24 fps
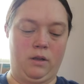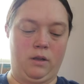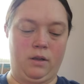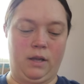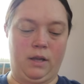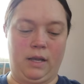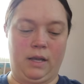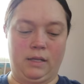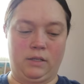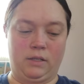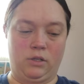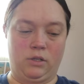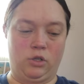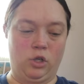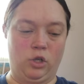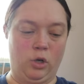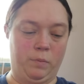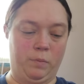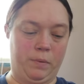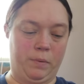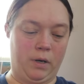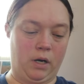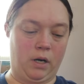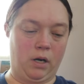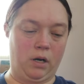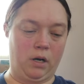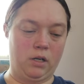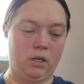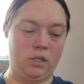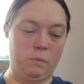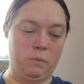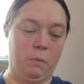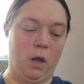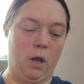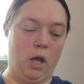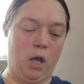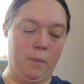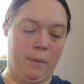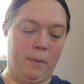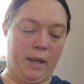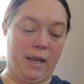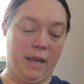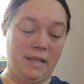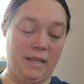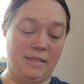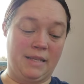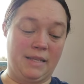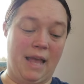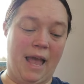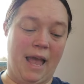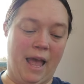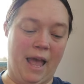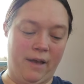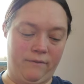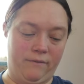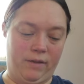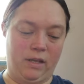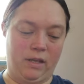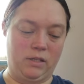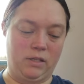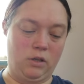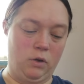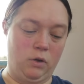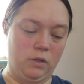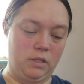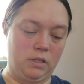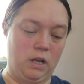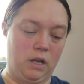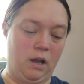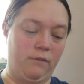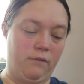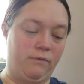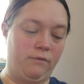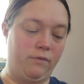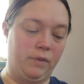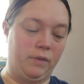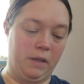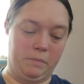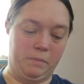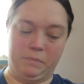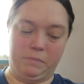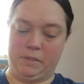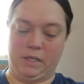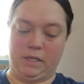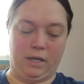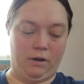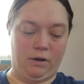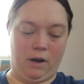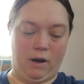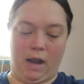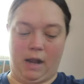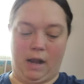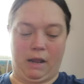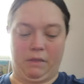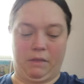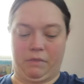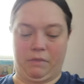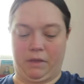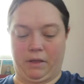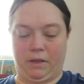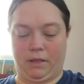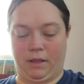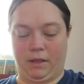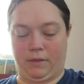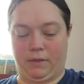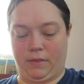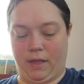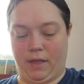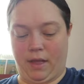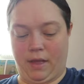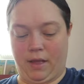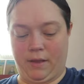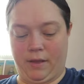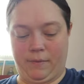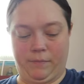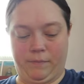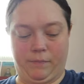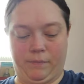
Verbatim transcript: It's super small, but it's heavy, so it's not flimsy or anything like that.